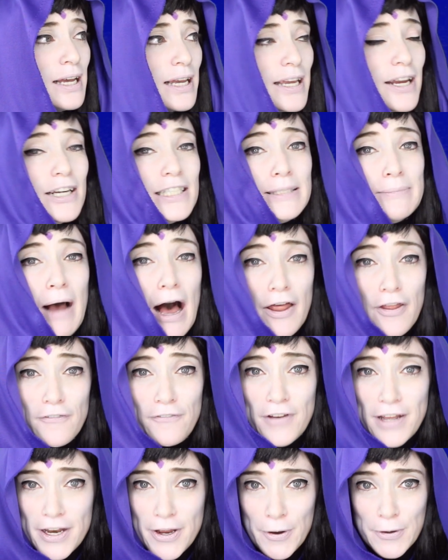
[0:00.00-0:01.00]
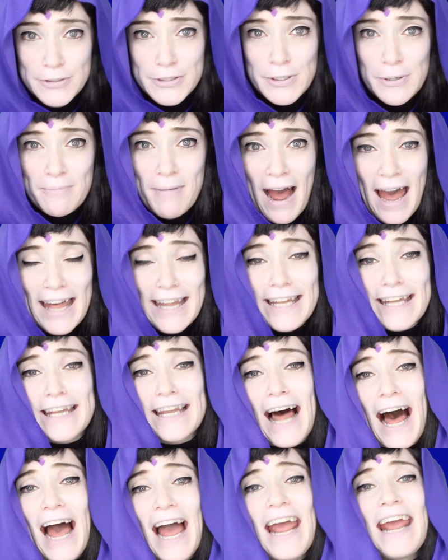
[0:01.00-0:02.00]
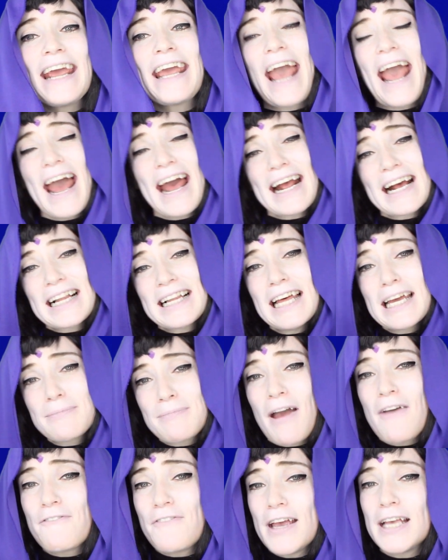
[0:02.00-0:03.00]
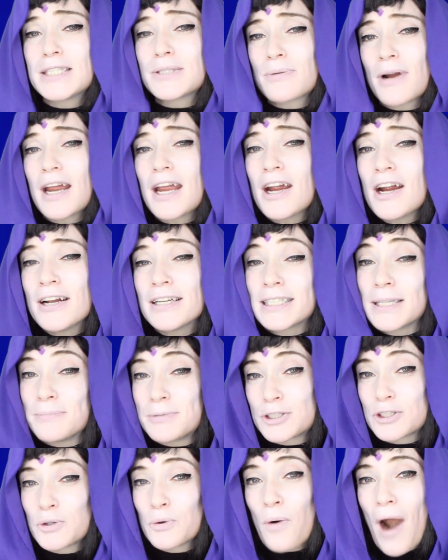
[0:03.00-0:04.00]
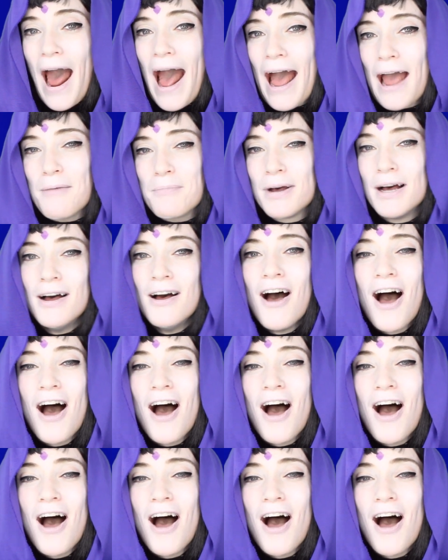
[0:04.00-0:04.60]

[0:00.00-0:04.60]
Here's some other videos you might like, and click my face right here and subscribe.